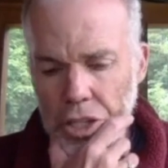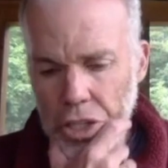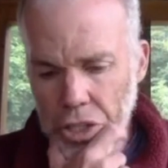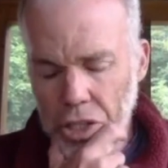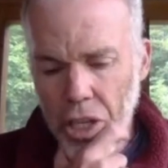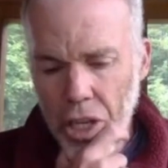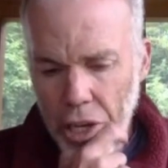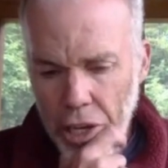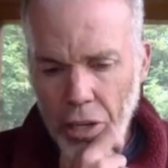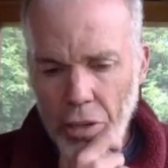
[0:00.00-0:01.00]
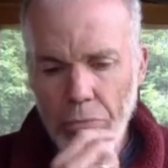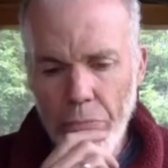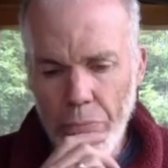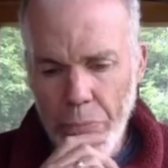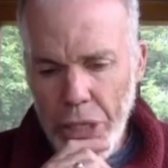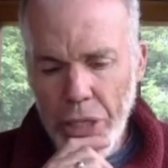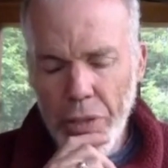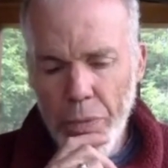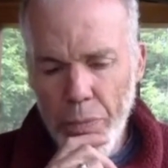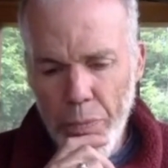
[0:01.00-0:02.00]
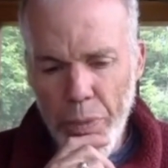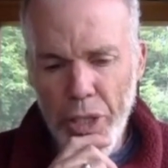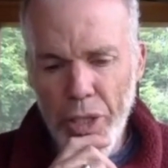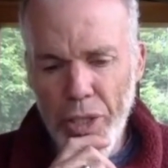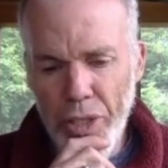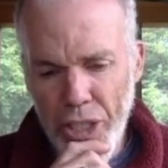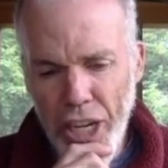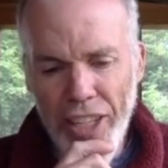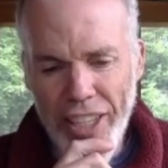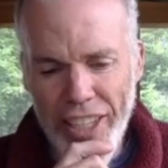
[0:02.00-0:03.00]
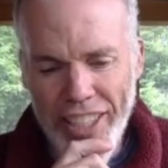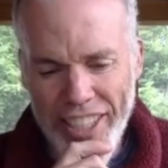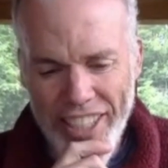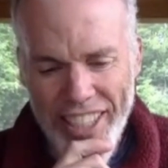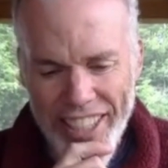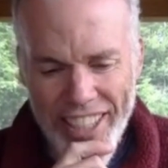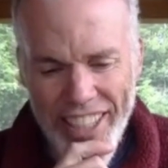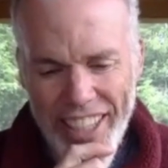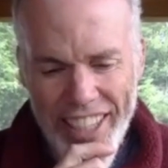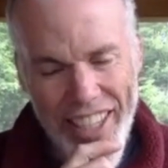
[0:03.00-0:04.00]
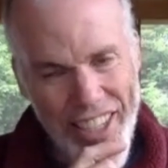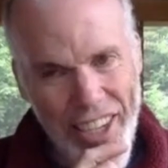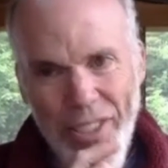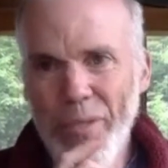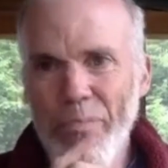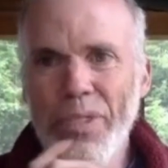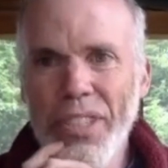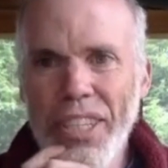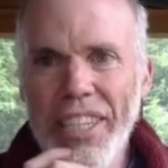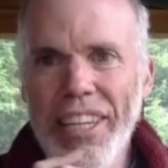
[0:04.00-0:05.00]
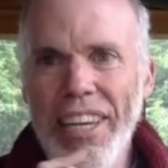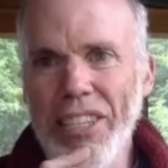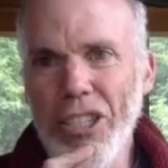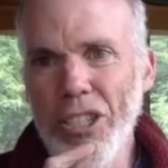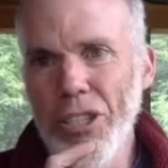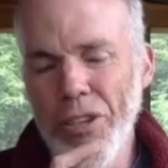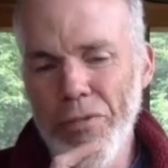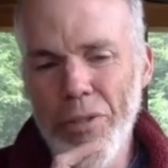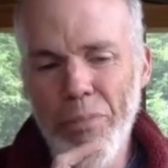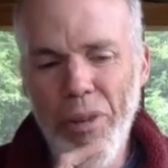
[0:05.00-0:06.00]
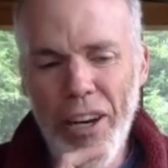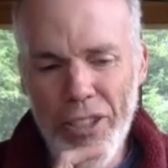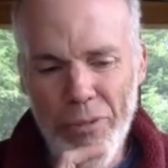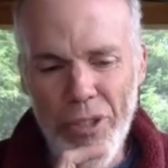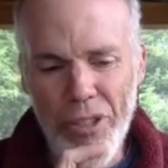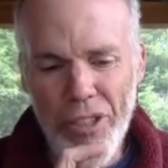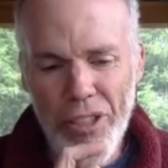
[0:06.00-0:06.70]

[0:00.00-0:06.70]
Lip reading: is a big, big challenge. It's on the bleeding edge of the possible.